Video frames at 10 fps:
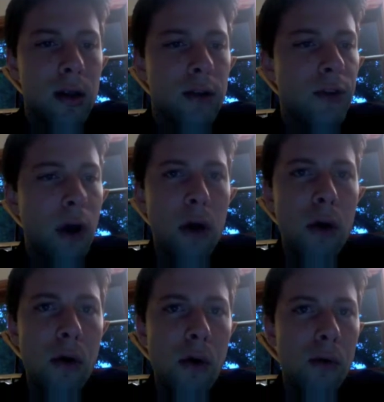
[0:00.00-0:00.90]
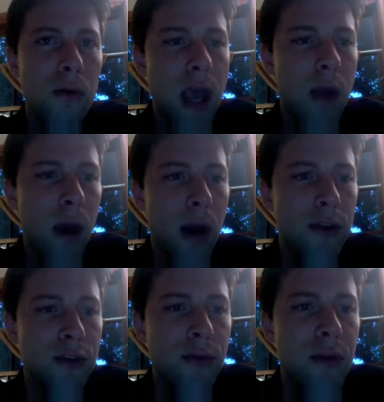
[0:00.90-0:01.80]
So,
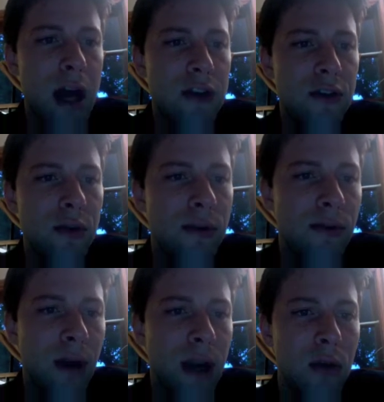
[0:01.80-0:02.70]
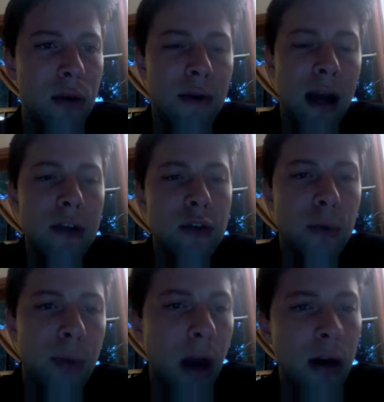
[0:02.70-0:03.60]
Gatewayers, you've got to invite your advisor, a
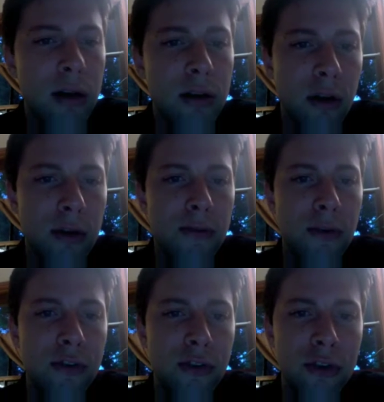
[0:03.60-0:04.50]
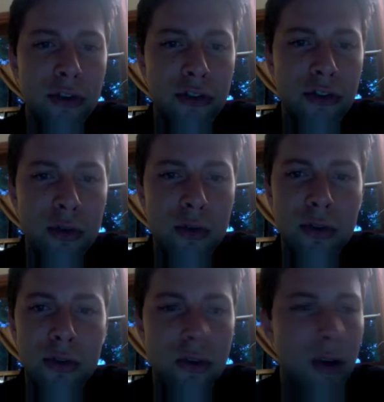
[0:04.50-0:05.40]
parent, current first-year
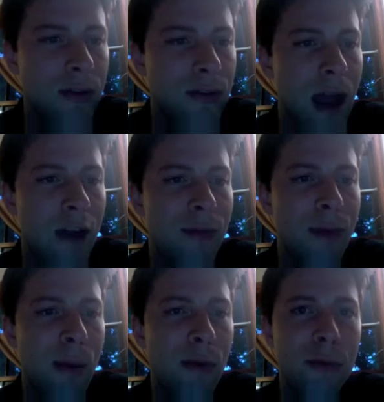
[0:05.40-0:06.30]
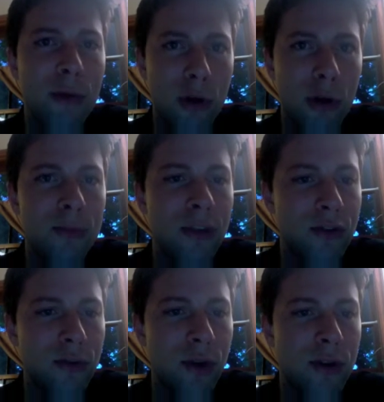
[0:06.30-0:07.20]
student, a staff member from your home
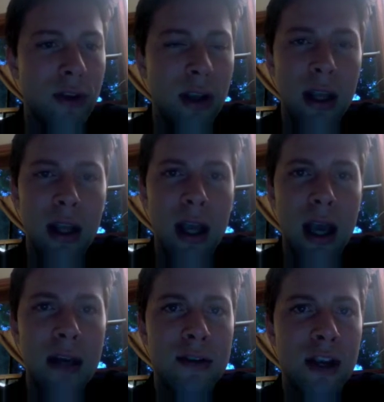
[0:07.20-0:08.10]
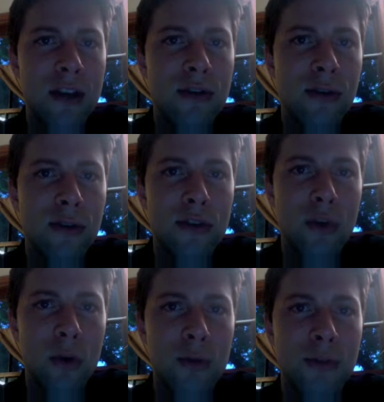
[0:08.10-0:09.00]
district, and a teacher of your
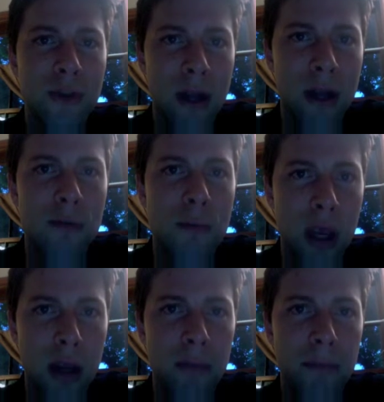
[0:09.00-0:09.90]
choice besides me.